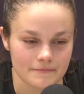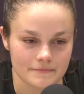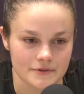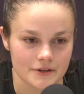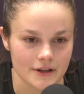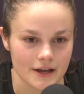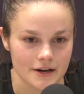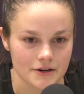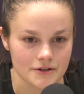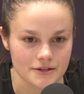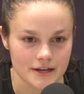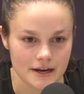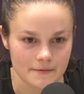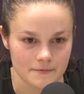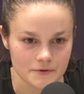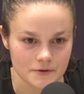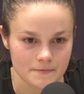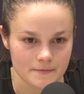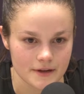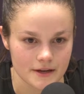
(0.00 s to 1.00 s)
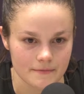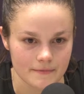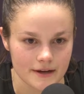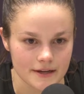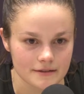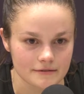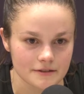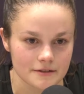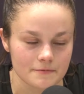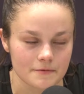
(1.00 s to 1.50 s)
So that just comes with being
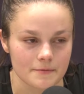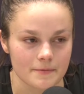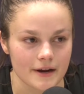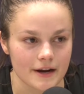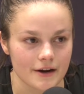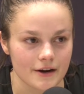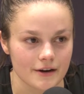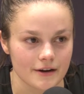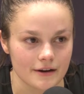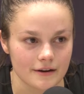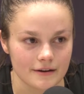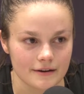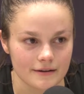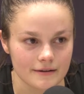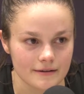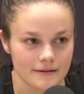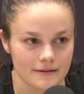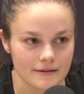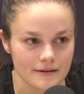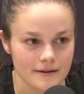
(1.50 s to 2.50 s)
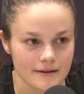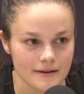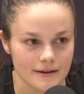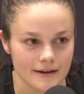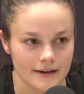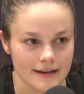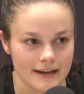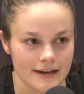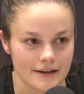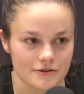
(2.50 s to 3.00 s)
mentally prepared and
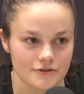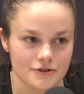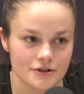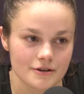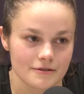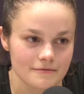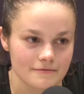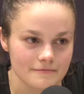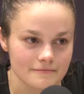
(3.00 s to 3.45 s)
engaged.